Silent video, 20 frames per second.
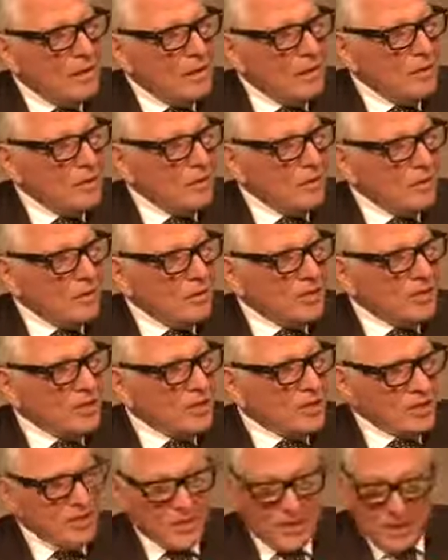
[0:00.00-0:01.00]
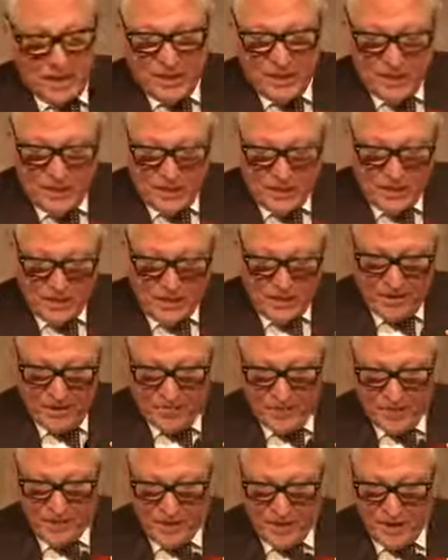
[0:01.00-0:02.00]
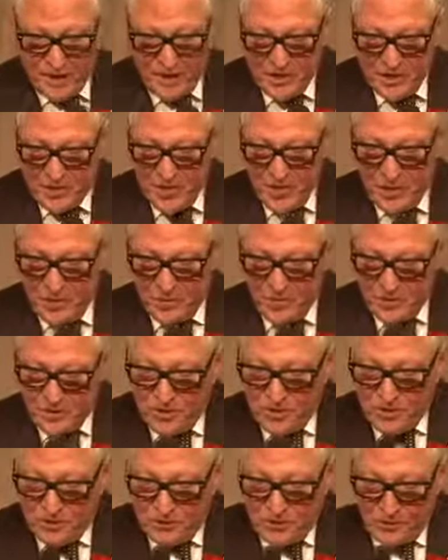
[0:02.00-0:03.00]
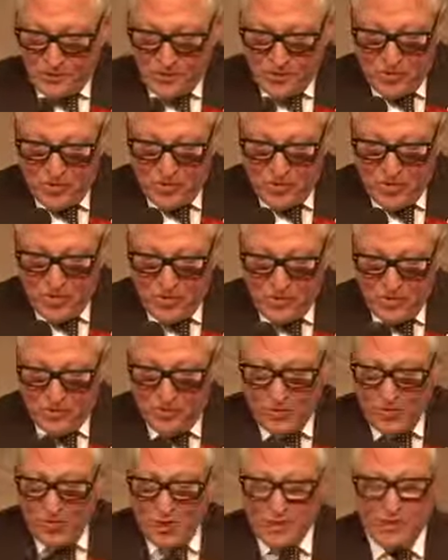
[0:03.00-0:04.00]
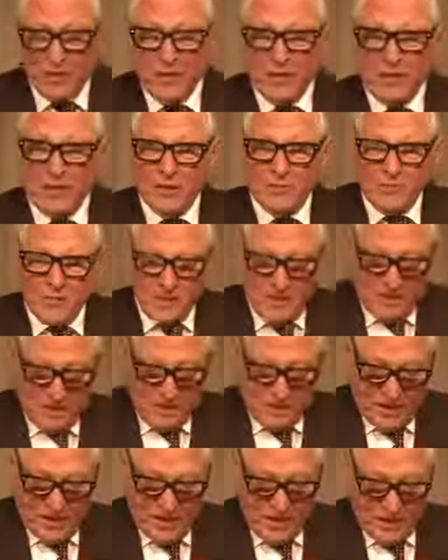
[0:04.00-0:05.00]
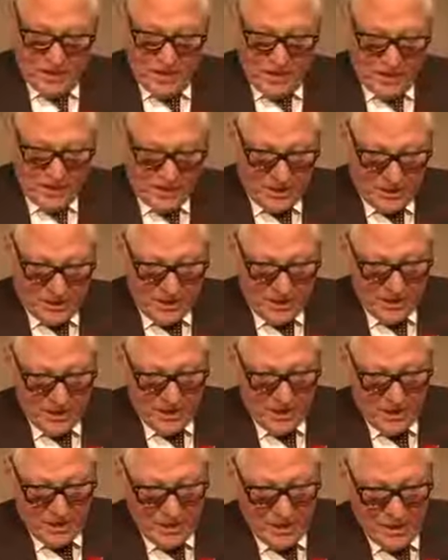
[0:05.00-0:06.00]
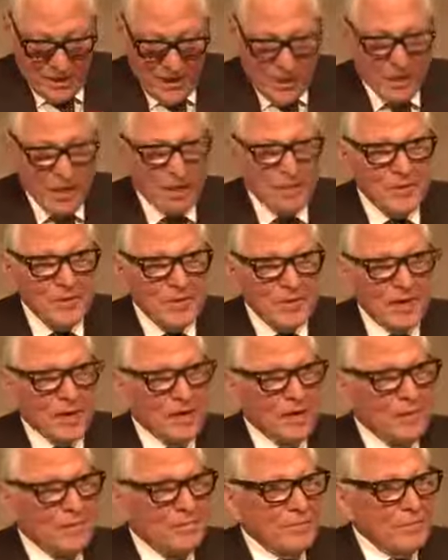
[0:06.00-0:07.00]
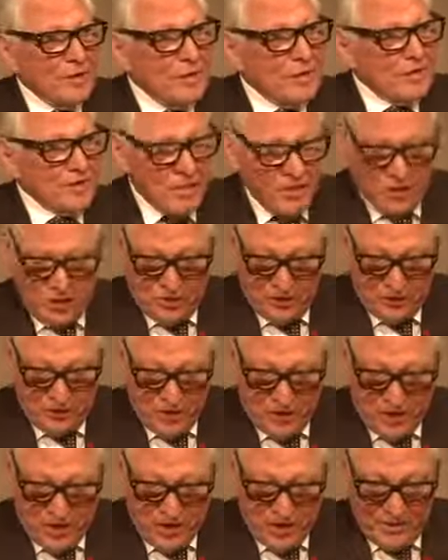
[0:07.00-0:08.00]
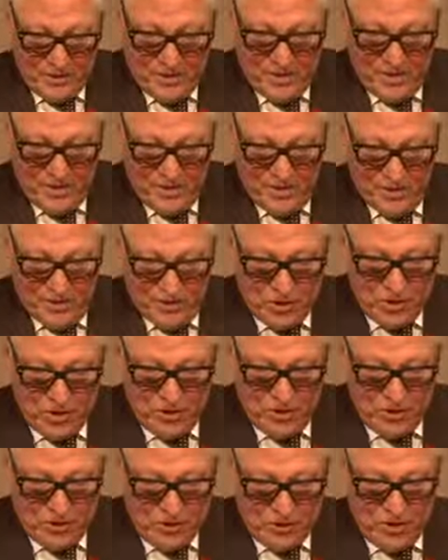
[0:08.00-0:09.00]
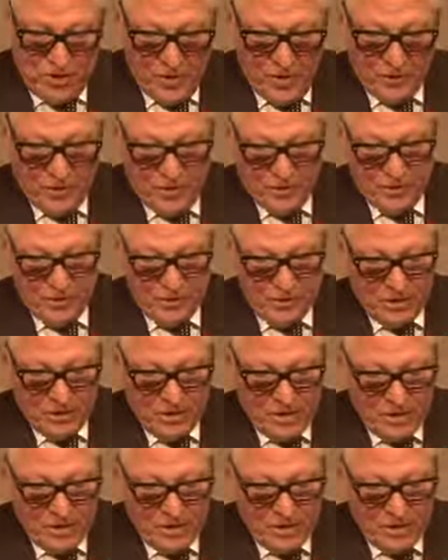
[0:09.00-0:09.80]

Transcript: In the early 60s, after Sandy and I returned from New York, where I studied business and economics, I became a teacher at the University of Toronto.